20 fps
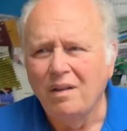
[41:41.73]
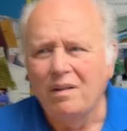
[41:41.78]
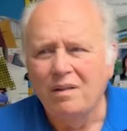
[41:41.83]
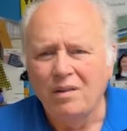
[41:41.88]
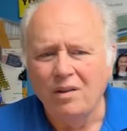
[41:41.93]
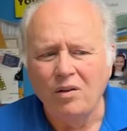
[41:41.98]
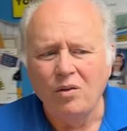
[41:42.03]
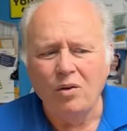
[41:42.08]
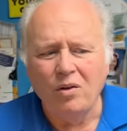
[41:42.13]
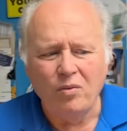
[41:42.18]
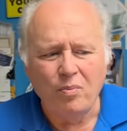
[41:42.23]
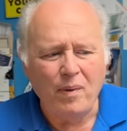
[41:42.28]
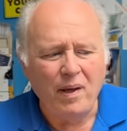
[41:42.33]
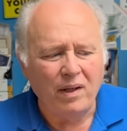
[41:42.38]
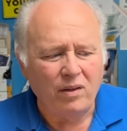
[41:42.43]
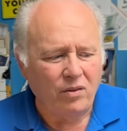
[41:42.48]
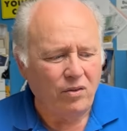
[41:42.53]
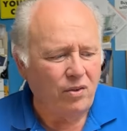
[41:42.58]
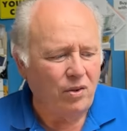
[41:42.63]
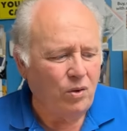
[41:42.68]
The Norse
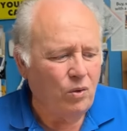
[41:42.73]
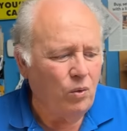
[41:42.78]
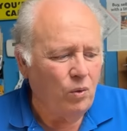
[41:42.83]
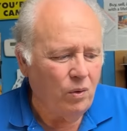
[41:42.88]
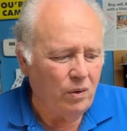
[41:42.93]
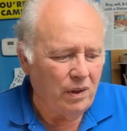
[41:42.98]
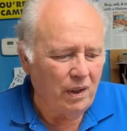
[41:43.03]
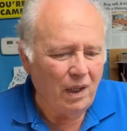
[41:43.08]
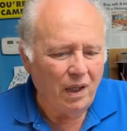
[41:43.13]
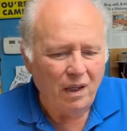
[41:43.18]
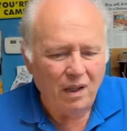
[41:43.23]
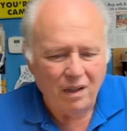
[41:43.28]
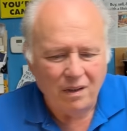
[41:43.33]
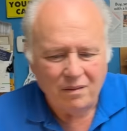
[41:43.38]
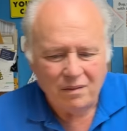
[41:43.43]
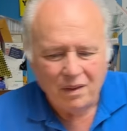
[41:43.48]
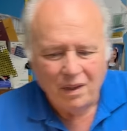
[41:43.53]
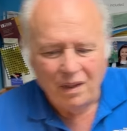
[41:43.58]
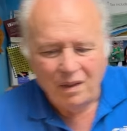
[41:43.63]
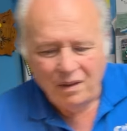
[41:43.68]
medals are cool. The uh,
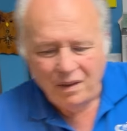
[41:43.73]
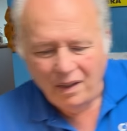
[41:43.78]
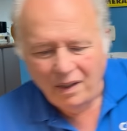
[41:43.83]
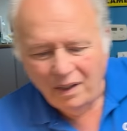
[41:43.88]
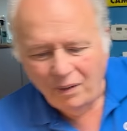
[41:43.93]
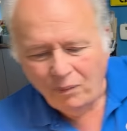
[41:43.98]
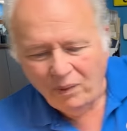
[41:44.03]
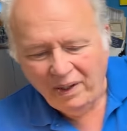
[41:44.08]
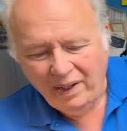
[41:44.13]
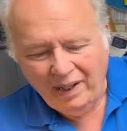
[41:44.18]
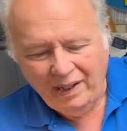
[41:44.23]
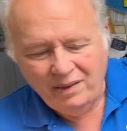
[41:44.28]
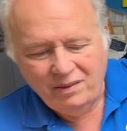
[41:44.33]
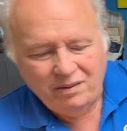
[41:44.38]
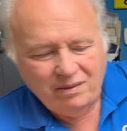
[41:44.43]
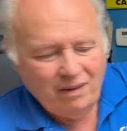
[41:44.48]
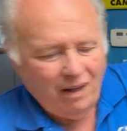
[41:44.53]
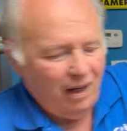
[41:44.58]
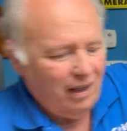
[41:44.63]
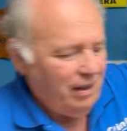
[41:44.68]
the what eight
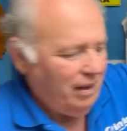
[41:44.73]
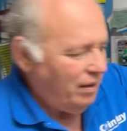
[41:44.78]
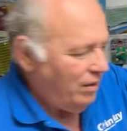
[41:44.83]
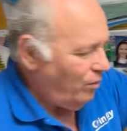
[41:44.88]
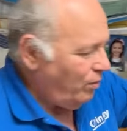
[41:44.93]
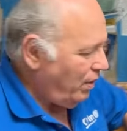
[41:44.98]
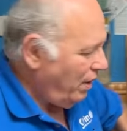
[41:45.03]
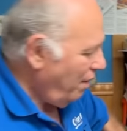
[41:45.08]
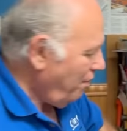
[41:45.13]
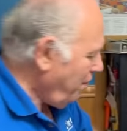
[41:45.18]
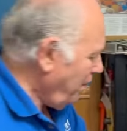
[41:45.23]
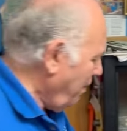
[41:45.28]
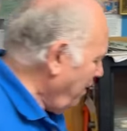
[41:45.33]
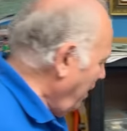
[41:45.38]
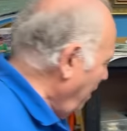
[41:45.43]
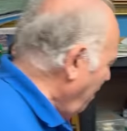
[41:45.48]
sided or whatever they